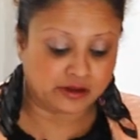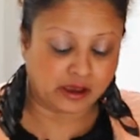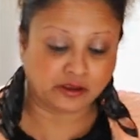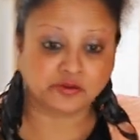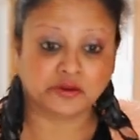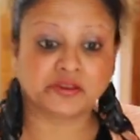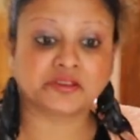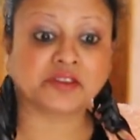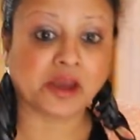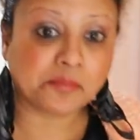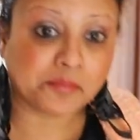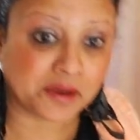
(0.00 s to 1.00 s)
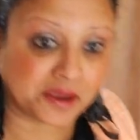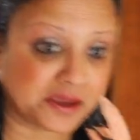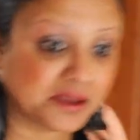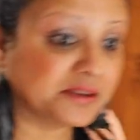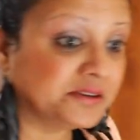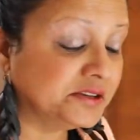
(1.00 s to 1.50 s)
as we step
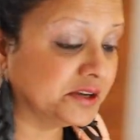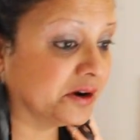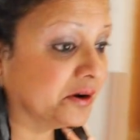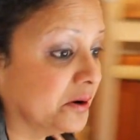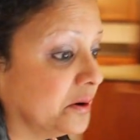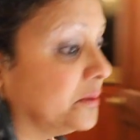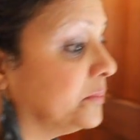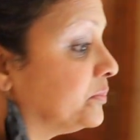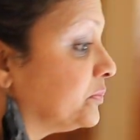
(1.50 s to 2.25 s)
in here